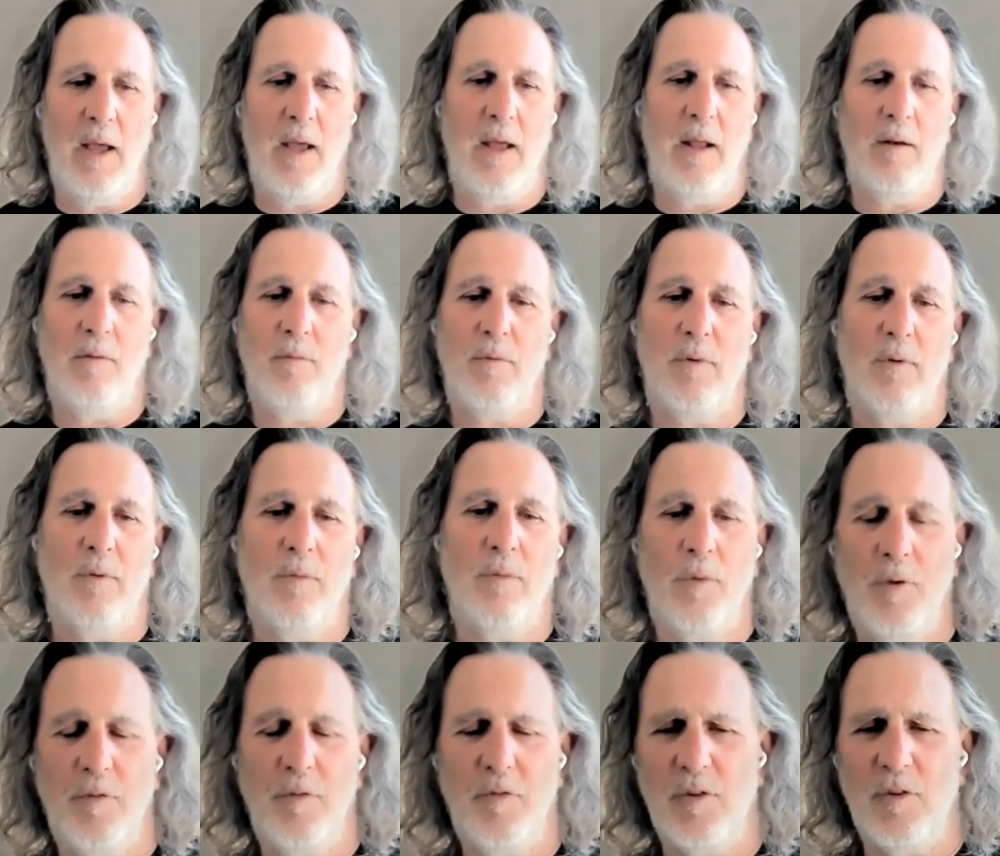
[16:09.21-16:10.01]

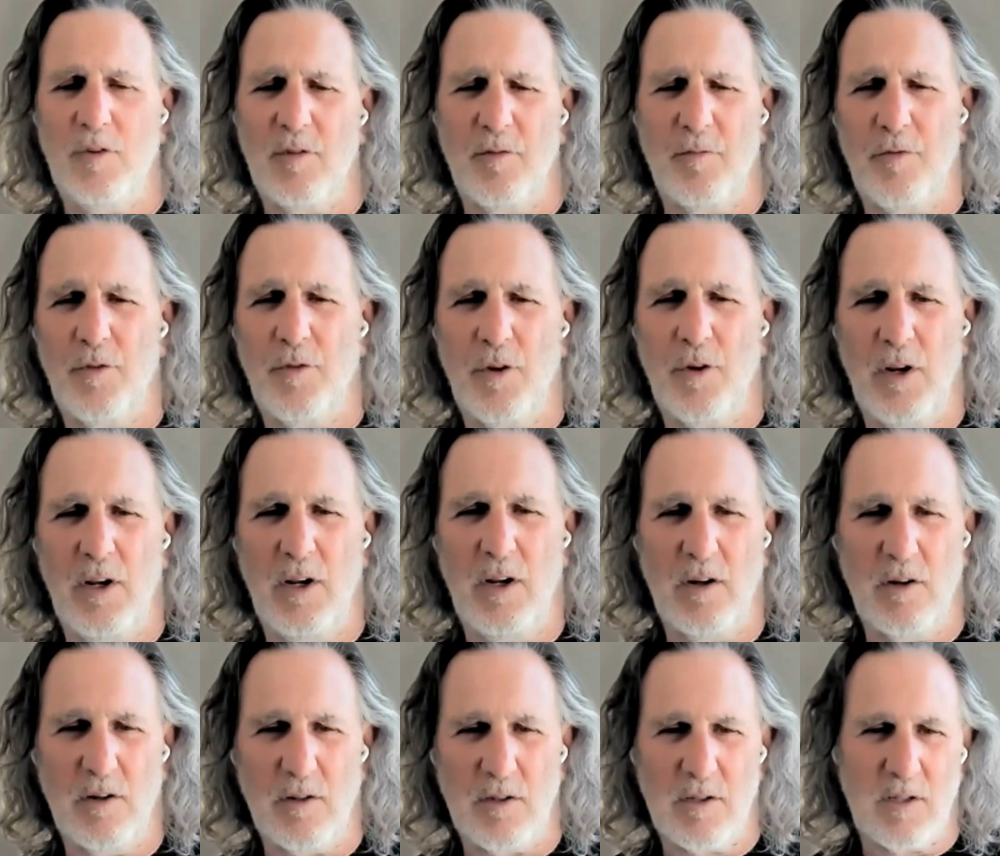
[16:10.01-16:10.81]
And we use it for
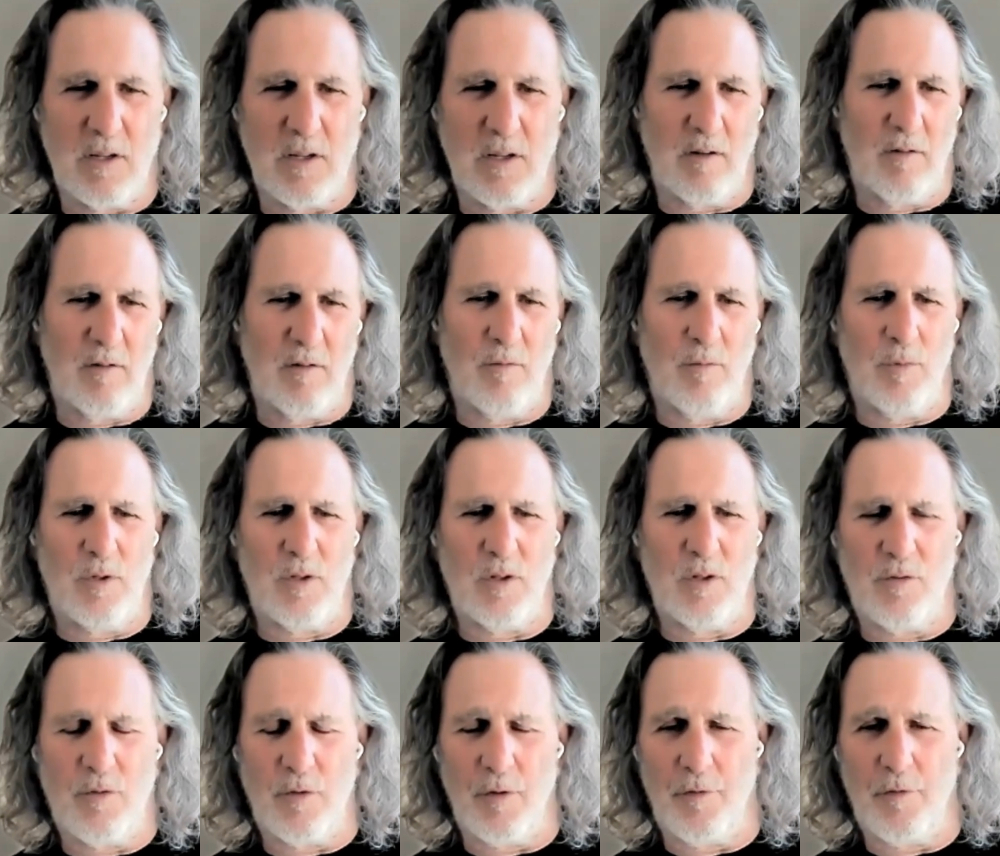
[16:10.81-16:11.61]
years, and
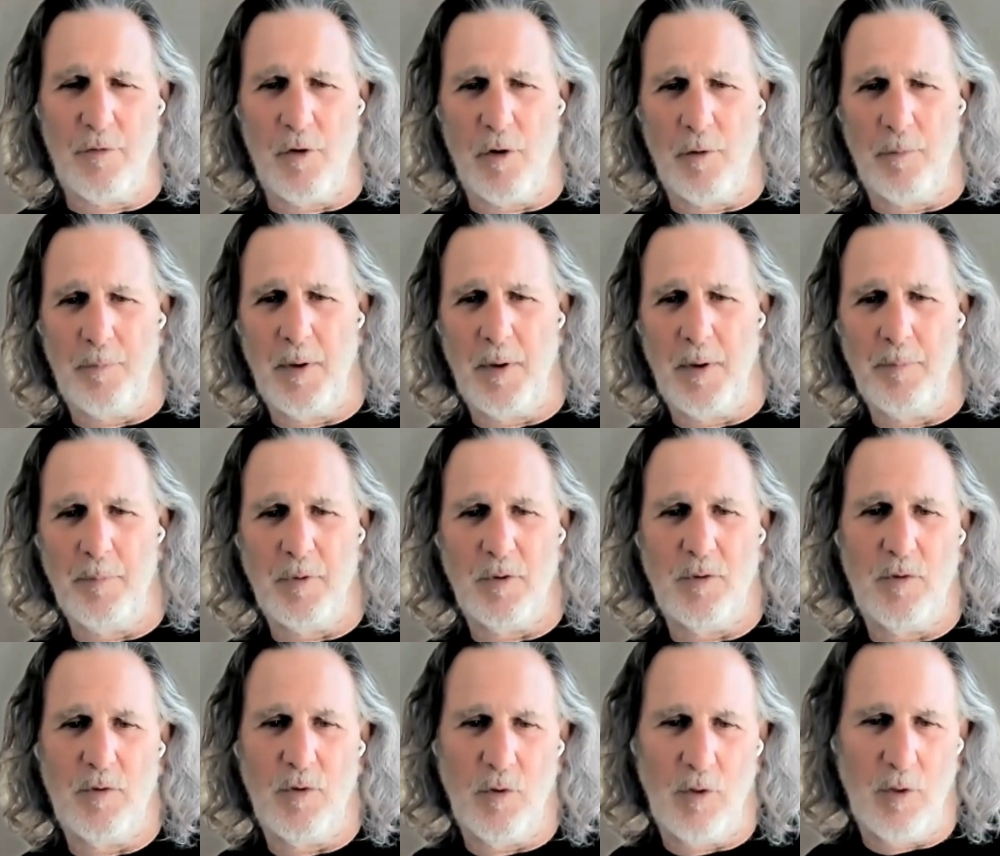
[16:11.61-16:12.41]
we just refer
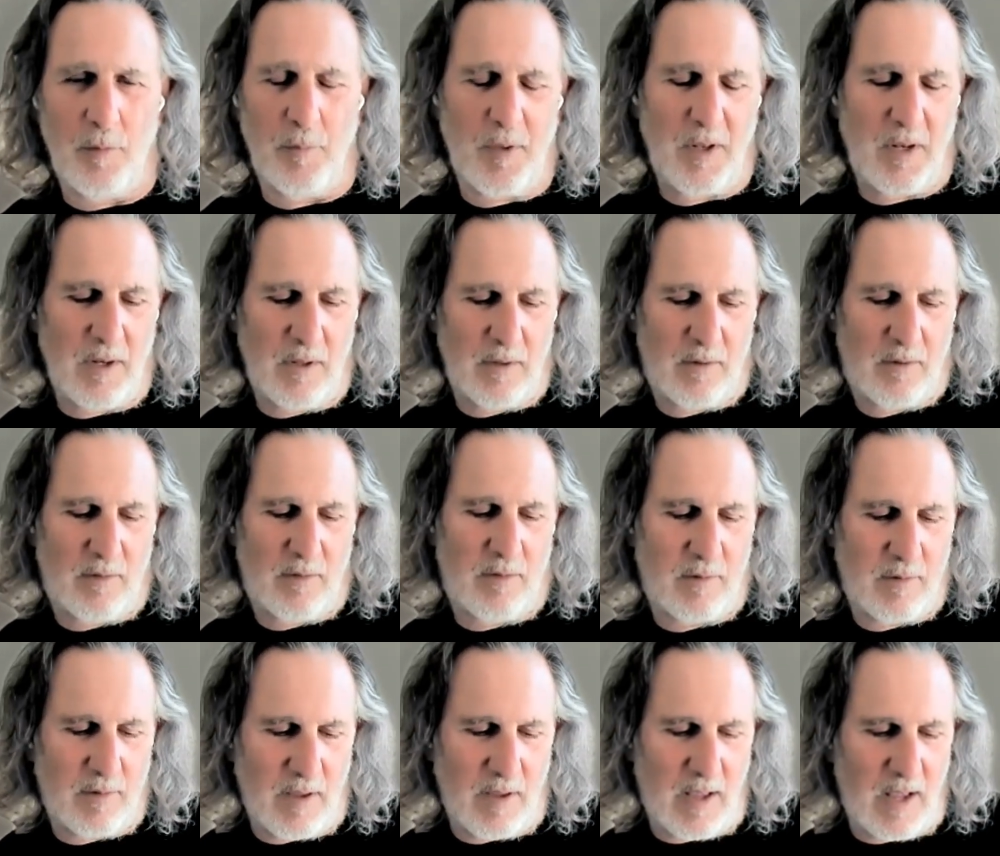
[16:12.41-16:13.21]
people to them, and
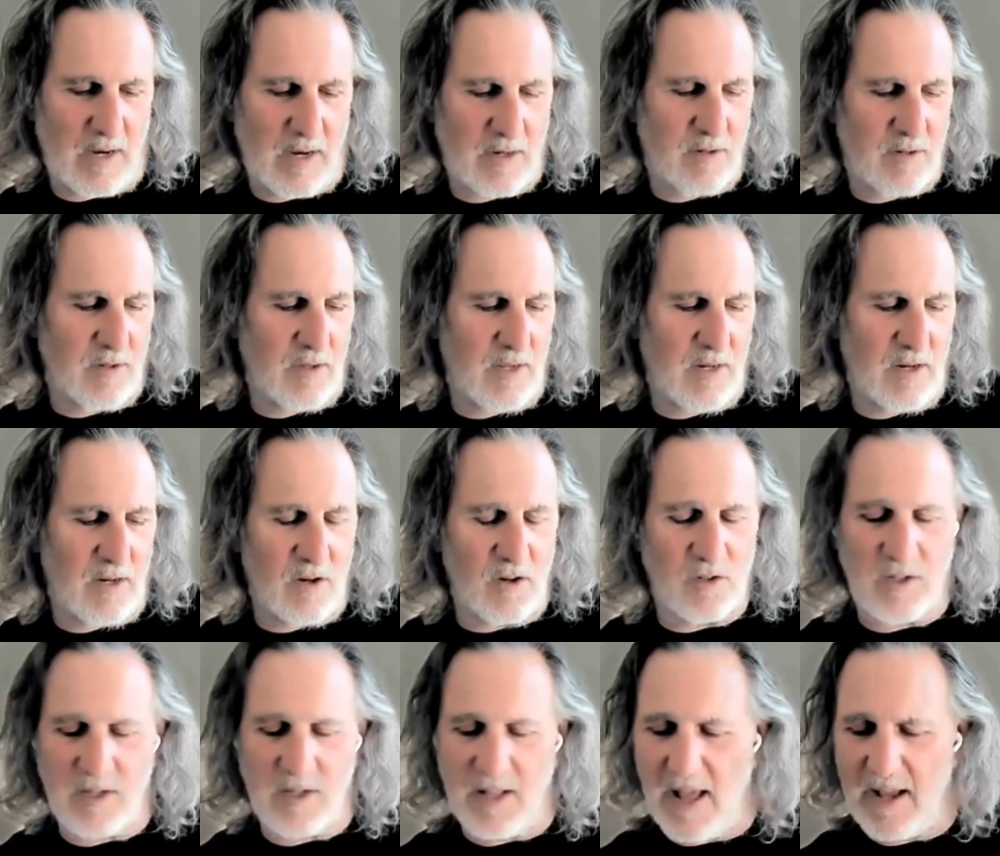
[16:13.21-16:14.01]
it's actually
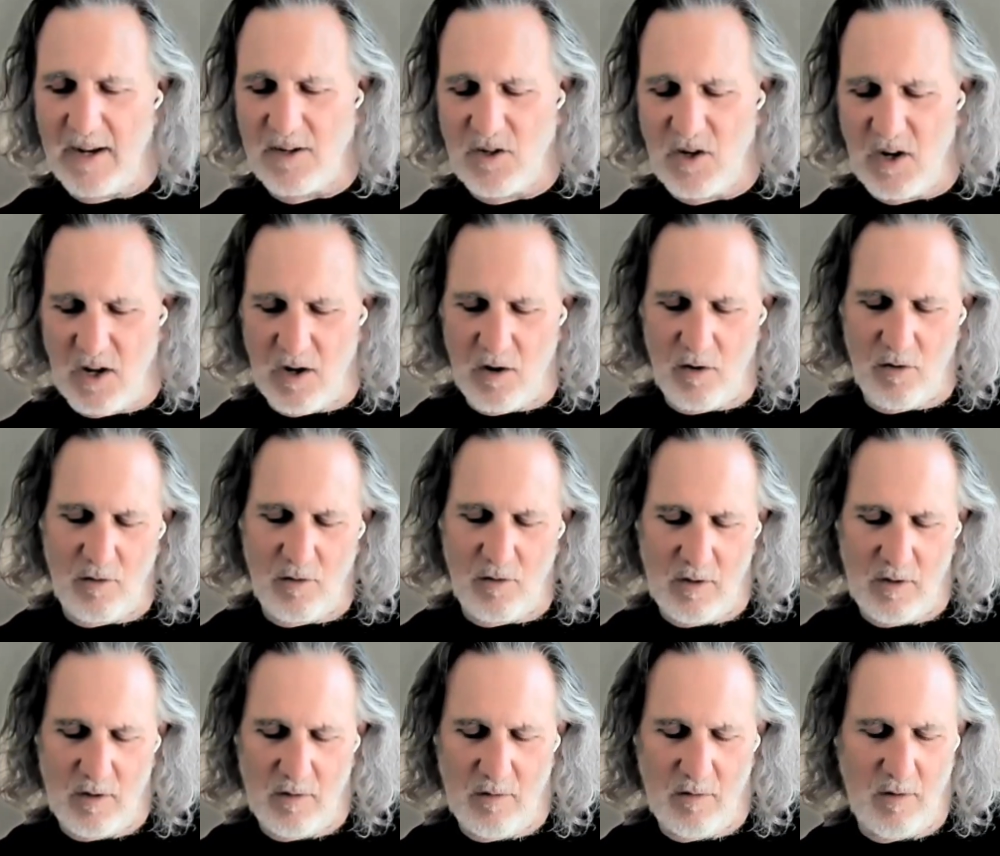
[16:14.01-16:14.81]
in our Slack
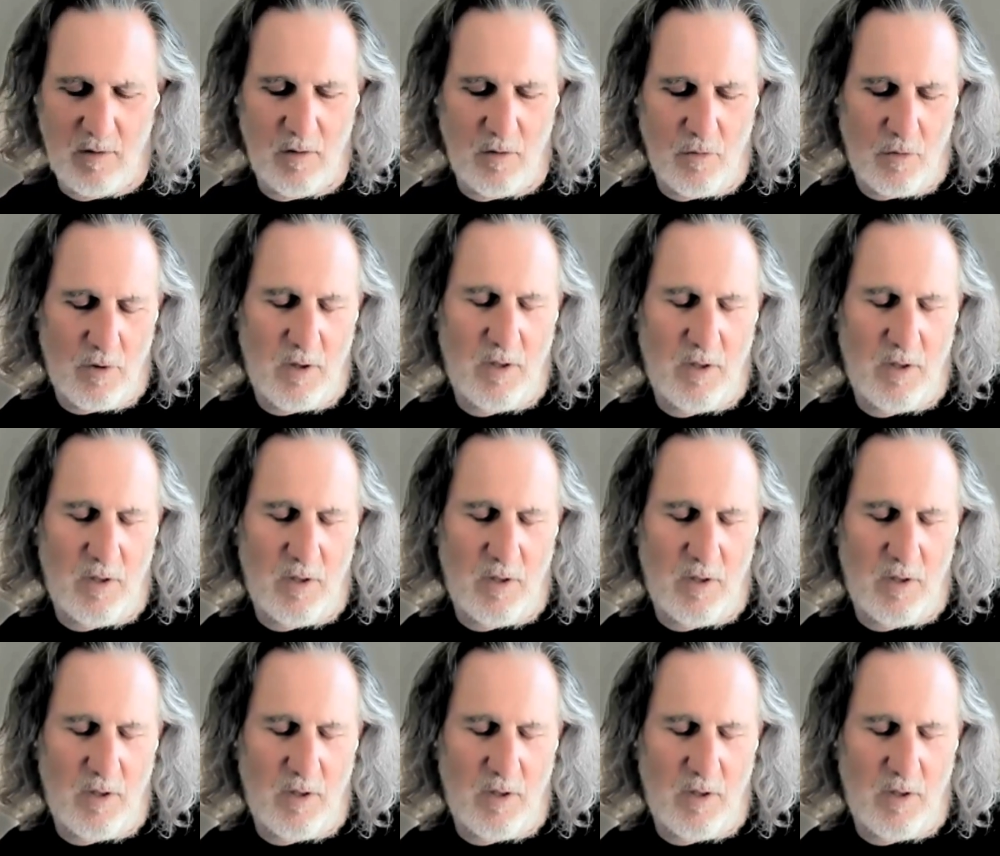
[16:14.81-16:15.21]
channel,